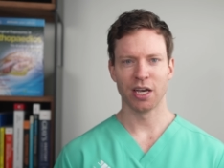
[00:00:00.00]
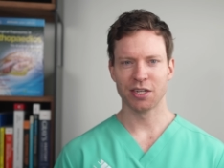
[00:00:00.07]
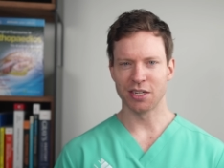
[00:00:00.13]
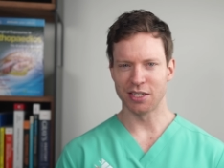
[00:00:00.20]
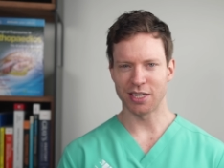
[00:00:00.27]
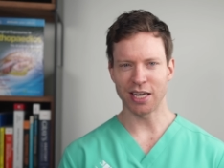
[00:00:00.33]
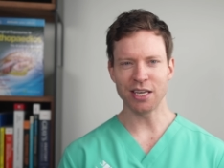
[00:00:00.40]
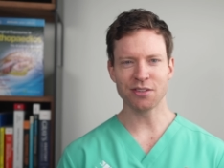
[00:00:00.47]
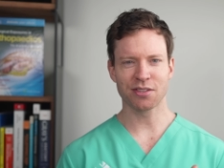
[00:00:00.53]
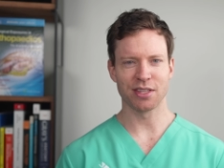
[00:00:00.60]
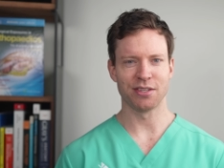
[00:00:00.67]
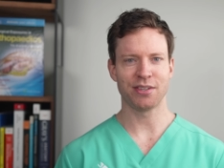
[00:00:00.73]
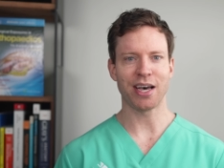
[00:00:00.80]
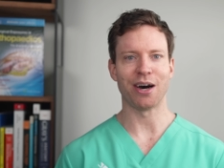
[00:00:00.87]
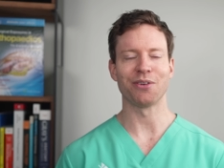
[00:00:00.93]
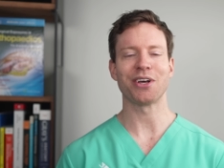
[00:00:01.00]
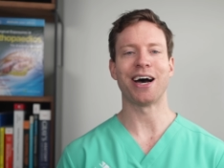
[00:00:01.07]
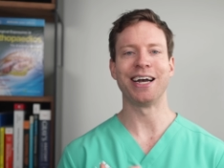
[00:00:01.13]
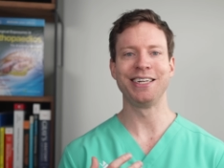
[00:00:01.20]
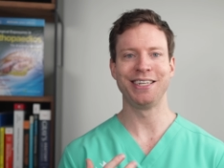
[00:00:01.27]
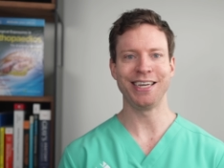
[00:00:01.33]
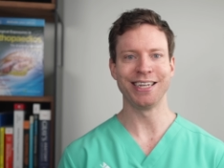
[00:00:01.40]
To tease this out,
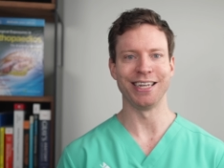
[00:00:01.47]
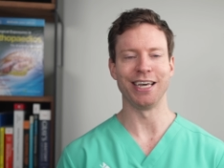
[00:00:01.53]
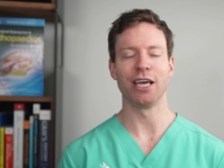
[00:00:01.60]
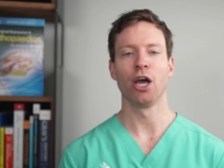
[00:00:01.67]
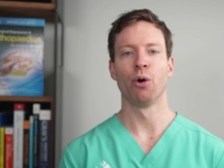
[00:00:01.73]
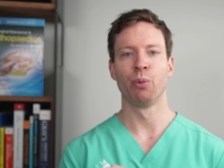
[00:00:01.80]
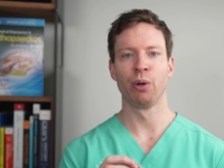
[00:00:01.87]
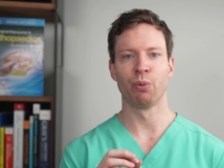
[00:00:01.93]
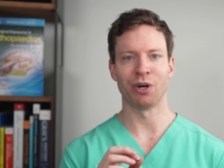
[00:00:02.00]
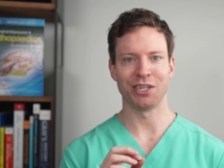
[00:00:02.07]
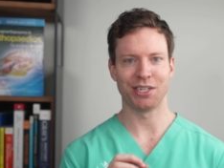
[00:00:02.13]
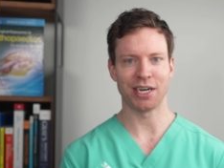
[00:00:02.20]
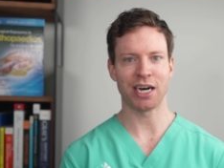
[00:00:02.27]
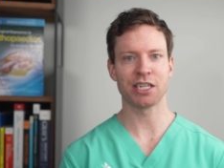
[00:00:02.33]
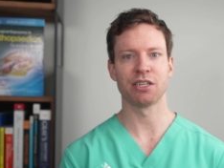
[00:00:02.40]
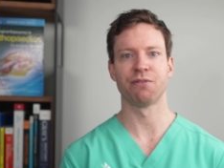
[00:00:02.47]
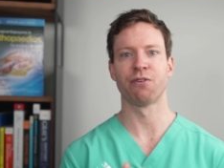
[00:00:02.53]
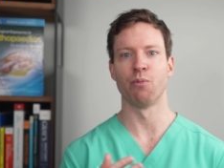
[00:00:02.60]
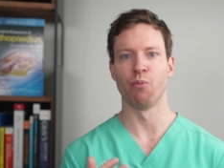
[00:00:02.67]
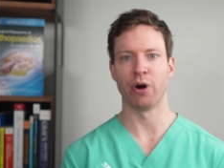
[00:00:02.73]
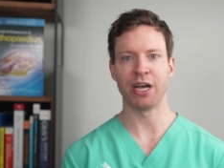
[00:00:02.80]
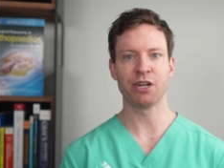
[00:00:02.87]
ideally, we want data
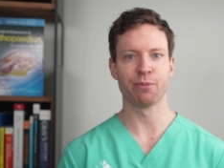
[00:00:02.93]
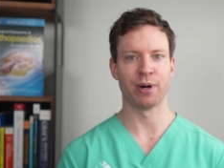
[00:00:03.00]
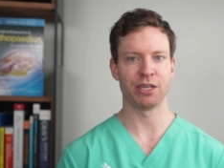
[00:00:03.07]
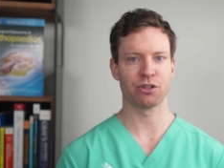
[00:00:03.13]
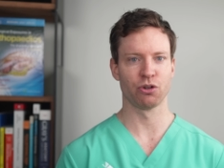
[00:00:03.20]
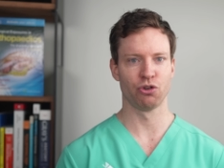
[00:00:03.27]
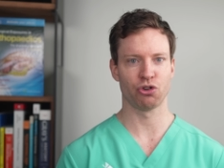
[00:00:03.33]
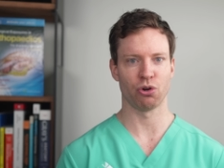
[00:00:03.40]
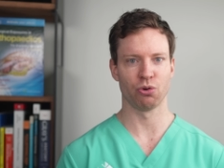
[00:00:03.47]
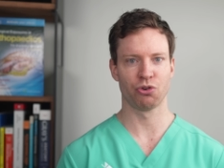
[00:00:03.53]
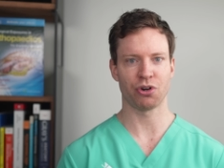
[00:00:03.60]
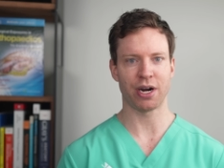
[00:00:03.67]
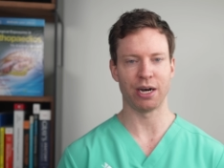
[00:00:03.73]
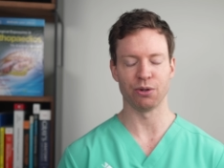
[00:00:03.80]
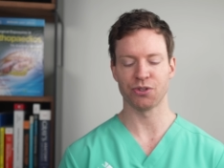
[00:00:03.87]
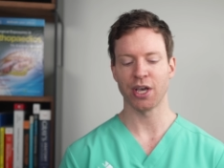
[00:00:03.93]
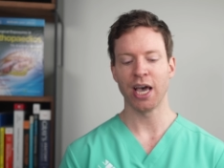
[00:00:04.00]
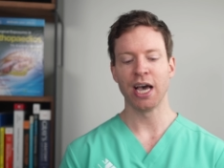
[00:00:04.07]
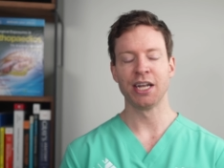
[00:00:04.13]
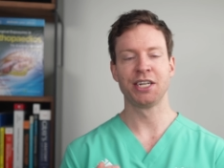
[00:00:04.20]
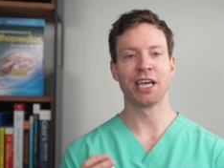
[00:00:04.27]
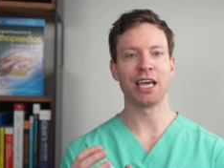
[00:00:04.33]
from randomized controlled trials
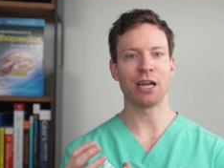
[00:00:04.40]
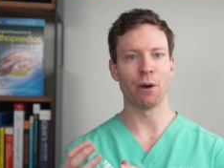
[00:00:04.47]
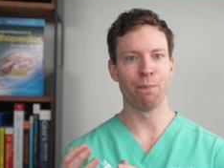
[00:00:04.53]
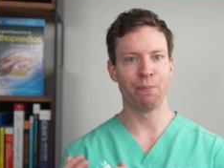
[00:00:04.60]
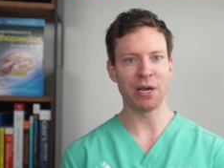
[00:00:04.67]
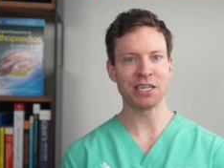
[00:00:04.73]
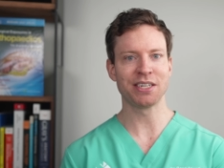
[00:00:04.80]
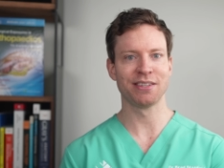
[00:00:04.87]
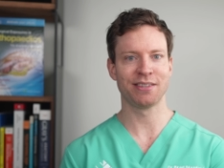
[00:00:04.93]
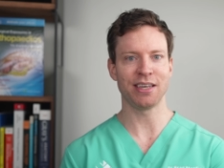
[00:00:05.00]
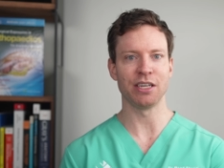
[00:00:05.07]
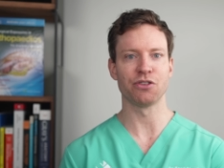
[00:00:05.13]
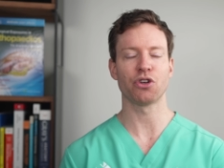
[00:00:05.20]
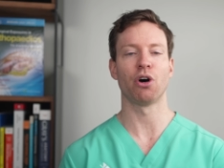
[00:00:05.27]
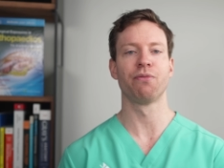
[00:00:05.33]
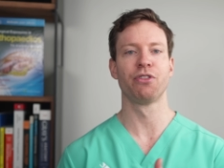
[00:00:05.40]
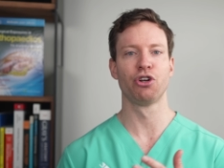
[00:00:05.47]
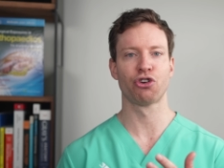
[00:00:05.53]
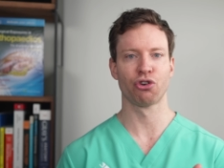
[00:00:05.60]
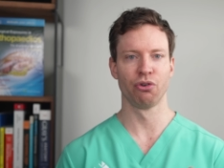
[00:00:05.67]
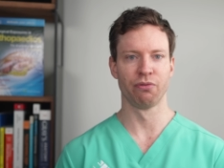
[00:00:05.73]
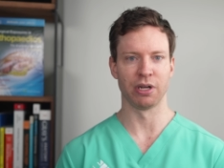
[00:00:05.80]
to get a better sense of the
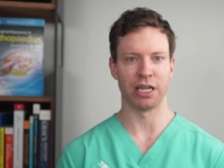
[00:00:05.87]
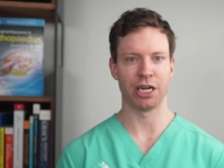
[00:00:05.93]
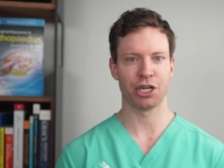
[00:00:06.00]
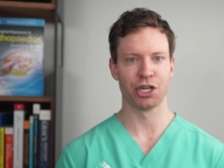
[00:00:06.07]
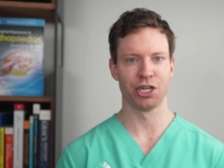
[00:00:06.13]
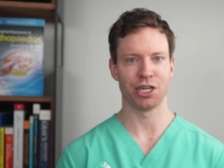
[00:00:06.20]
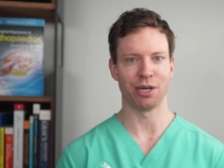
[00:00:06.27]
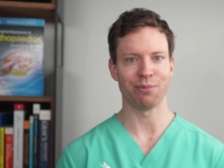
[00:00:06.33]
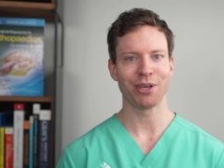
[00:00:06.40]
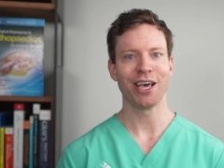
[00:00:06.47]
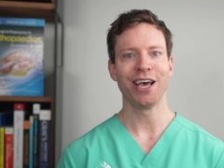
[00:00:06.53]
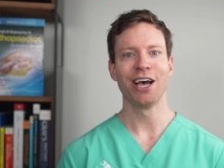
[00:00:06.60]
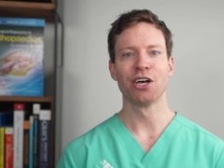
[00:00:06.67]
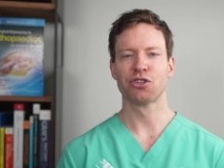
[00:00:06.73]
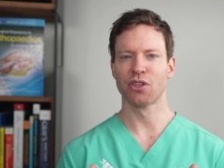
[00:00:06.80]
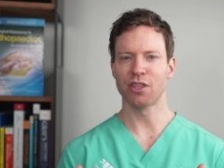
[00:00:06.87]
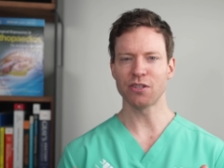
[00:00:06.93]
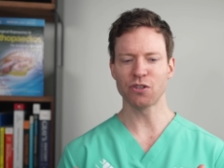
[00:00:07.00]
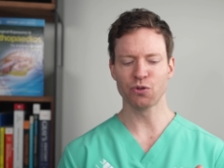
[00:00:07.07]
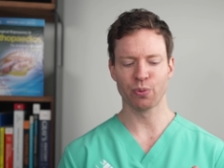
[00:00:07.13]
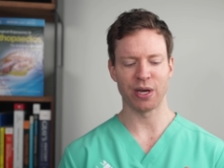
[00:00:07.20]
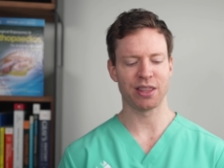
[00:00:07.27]
true relationship. So
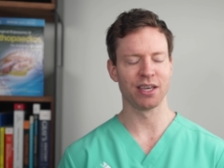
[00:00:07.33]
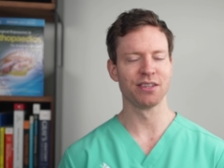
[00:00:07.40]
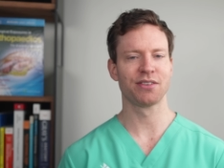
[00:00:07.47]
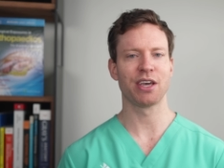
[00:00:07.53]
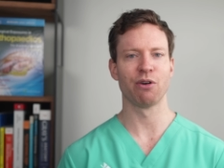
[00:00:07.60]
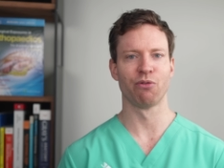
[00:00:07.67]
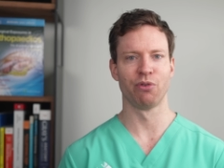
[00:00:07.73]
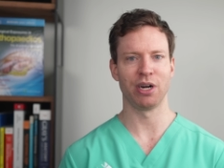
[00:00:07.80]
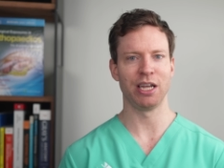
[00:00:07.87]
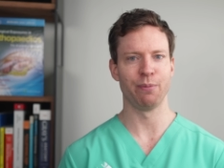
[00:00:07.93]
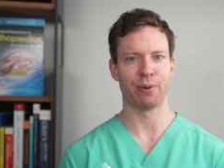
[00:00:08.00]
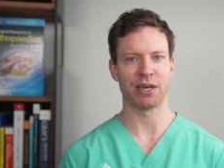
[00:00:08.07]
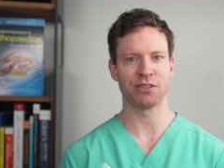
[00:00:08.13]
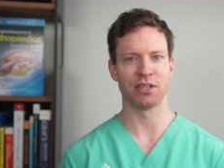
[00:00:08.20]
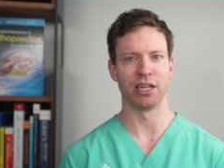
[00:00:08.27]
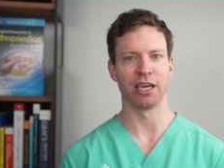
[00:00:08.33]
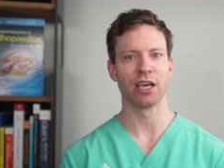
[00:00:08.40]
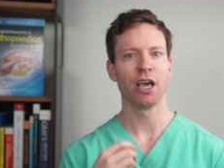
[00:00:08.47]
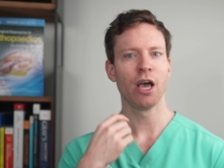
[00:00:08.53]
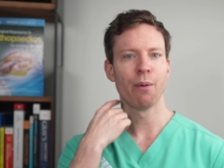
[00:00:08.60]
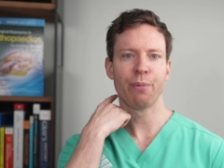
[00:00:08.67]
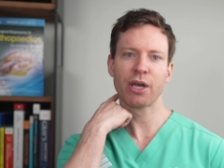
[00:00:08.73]
this is where things get really puzzling,
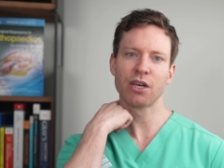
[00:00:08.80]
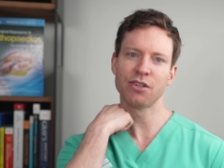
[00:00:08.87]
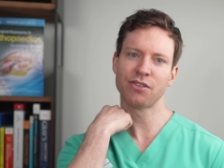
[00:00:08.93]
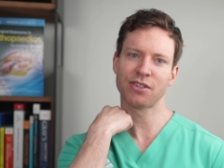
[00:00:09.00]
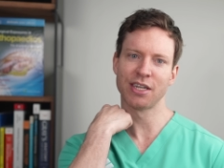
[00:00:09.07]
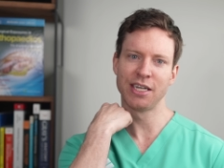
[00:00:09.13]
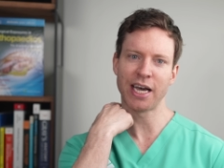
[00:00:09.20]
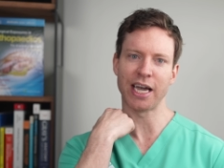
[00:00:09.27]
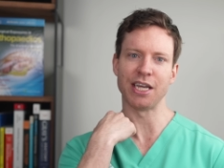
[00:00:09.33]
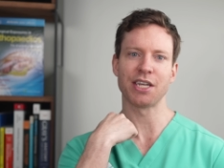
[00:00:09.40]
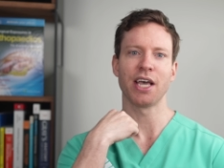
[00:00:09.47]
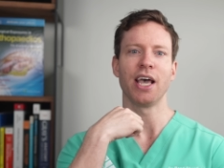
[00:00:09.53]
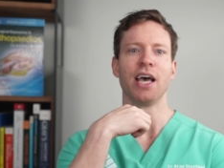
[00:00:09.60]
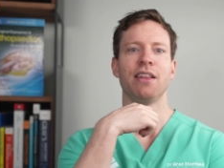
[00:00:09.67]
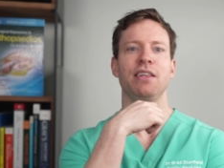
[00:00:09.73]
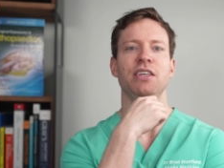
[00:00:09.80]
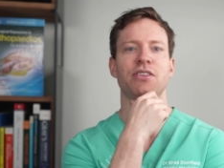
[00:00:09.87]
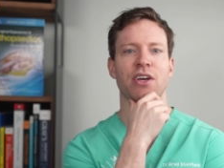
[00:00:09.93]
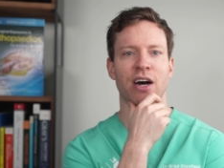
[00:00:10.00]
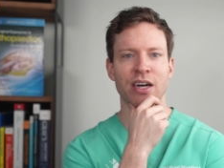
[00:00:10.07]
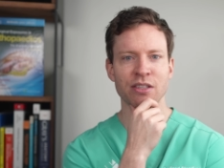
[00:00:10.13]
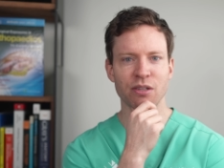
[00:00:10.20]
because to date, these
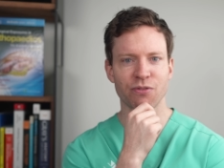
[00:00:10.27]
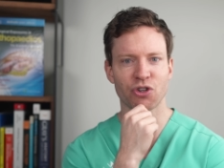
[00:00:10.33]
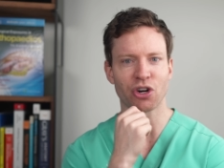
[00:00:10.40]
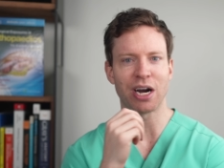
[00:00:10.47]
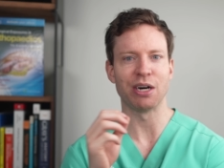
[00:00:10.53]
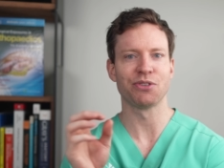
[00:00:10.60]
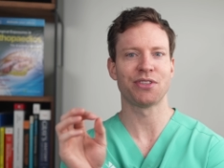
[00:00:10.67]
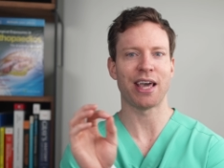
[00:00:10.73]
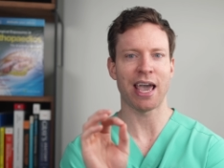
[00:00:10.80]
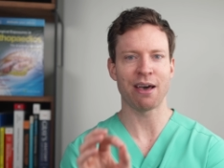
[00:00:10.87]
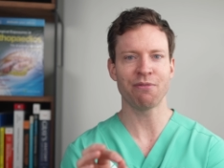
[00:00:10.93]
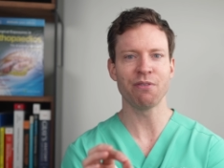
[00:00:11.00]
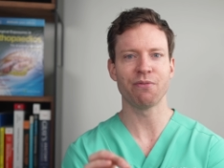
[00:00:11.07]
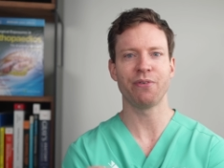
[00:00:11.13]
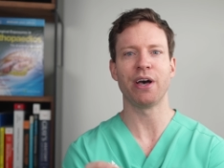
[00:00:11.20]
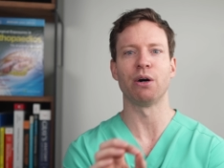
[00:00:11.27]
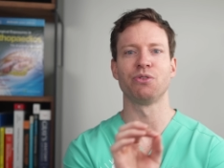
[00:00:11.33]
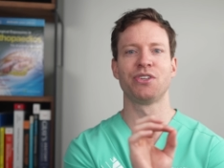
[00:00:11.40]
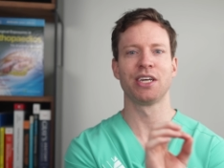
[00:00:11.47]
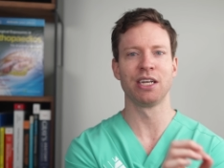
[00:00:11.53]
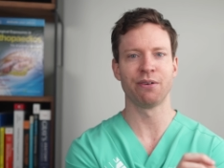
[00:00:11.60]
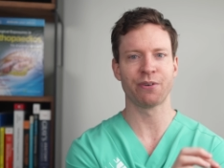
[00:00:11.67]
kinds of trials, they haven't
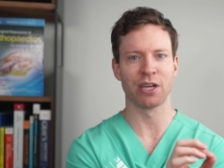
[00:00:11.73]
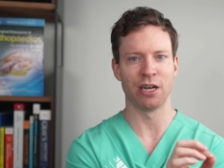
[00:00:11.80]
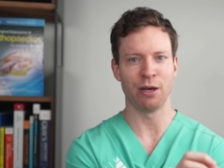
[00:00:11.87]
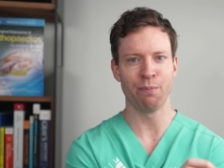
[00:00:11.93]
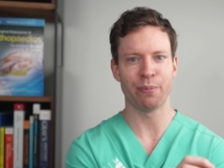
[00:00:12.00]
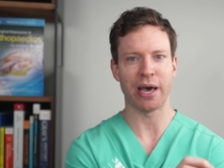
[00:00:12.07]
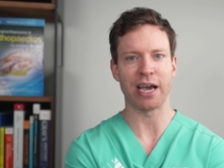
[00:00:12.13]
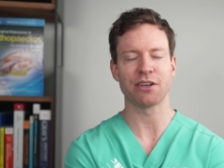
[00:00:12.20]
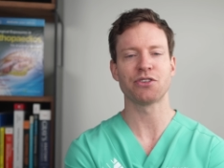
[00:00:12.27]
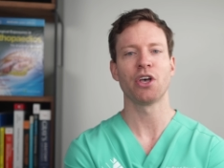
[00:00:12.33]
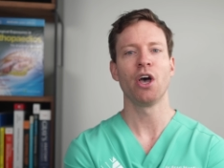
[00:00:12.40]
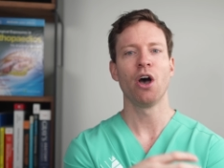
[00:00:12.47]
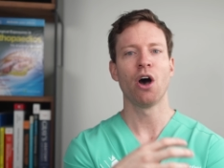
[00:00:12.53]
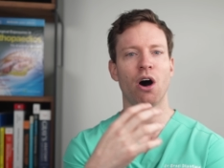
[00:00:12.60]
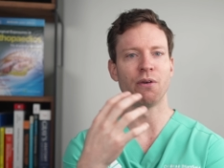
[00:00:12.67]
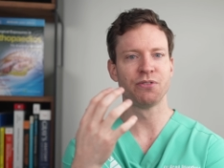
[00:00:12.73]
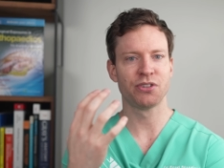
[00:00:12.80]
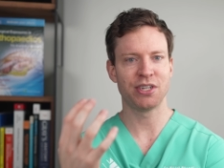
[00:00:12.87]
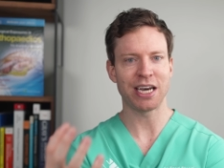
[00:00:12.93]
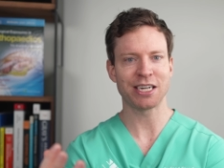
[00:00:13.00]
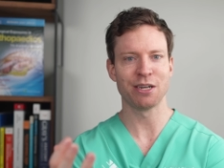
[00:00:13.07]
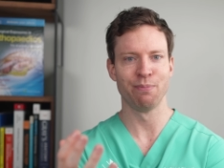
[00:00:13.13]
found significant impacts of
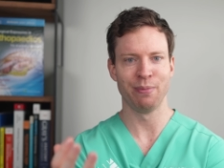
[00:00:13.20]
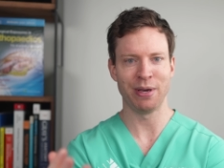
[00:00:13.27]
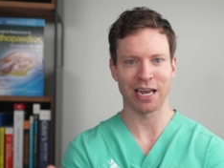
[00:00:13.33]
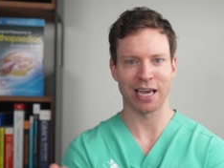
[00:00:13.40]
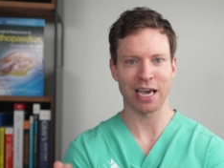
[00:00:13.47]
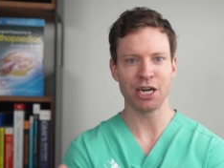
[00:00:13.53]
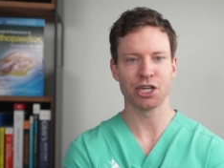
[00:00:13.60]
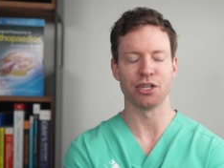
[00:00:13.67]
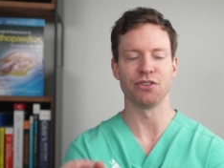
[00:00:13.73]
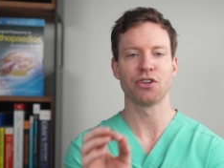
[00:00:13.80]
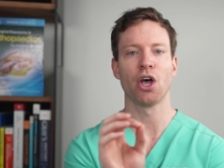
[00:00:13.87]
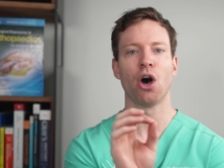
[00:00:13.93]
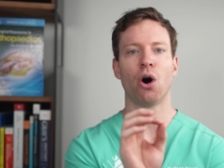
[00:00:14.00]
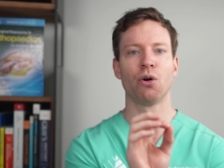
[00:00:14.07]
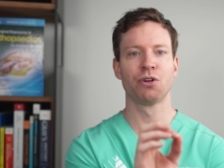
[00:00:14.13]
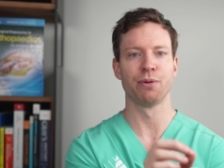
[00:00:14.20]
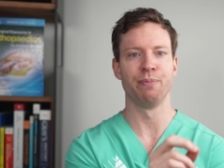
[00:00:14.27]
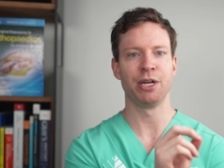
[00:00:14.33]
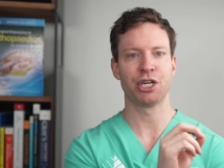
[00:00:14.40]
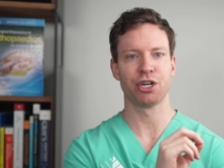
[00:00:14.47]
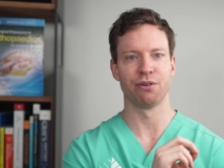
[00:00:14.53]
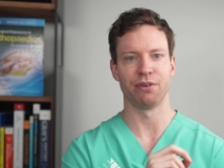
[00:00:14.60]
statin medications on
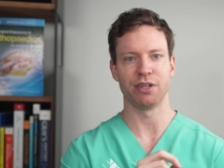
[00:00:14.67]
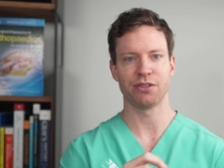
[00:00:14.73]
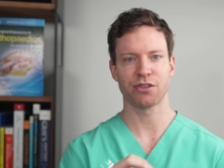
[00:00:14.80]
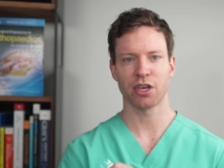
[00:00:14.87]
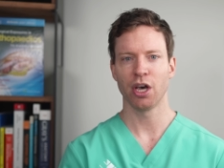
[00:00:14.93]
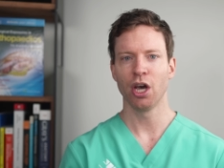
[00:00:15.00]
dementia risk.